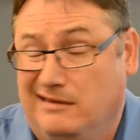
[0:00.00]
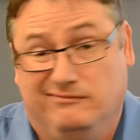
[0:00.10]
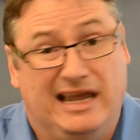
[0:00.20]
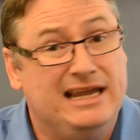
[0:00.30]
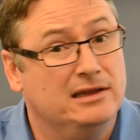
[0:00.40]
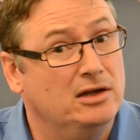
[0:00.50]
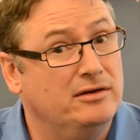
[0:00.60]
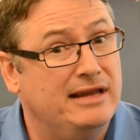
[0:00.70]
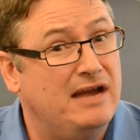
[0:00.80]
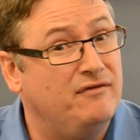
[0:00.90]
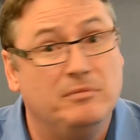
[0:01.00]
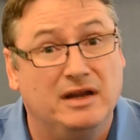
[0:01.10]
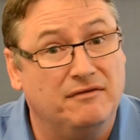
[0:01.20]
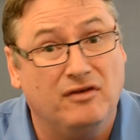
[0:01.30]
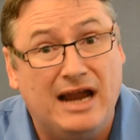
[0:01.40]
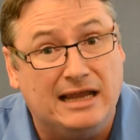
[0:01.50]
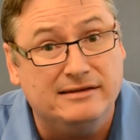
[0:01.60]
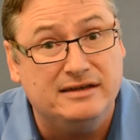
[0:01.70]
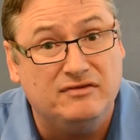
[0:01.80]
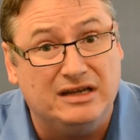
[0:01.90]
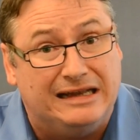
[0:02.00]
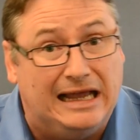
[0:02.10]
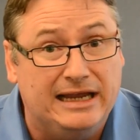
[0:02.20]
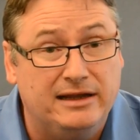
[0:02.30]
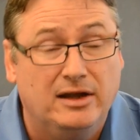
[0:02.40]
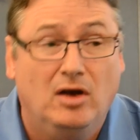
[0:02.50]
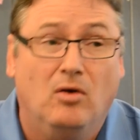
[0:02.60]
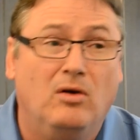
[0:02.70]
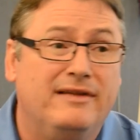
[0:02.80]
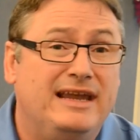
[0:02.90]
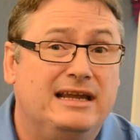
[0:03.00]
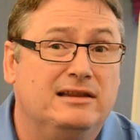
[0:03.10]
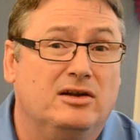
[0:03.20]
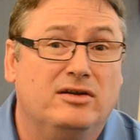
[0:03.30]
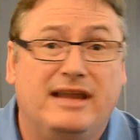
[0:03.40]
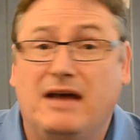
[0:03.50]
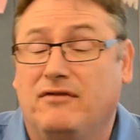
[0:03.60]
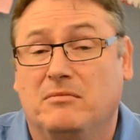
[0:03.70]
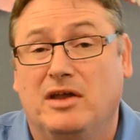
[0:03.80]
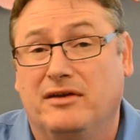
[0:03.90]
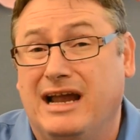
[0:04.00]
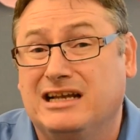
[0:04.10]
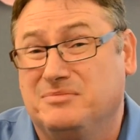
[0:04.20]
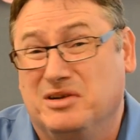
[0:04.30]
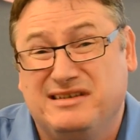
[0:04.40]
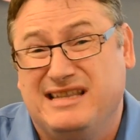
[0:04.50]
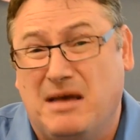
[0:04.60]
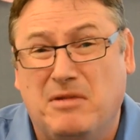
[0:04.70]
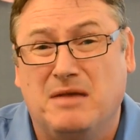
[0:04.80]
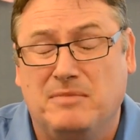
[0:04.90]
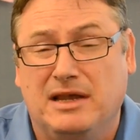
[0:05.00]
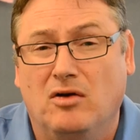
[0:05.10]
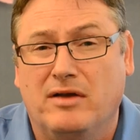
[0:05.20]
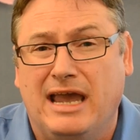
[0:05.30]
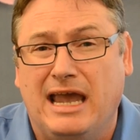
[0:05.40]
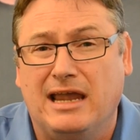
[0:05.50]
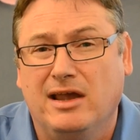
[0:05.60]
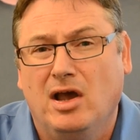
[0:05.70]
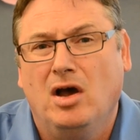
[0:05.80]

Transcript: They can learn that from their friends if you'd like, or they can learn that from other experts and that might be okay.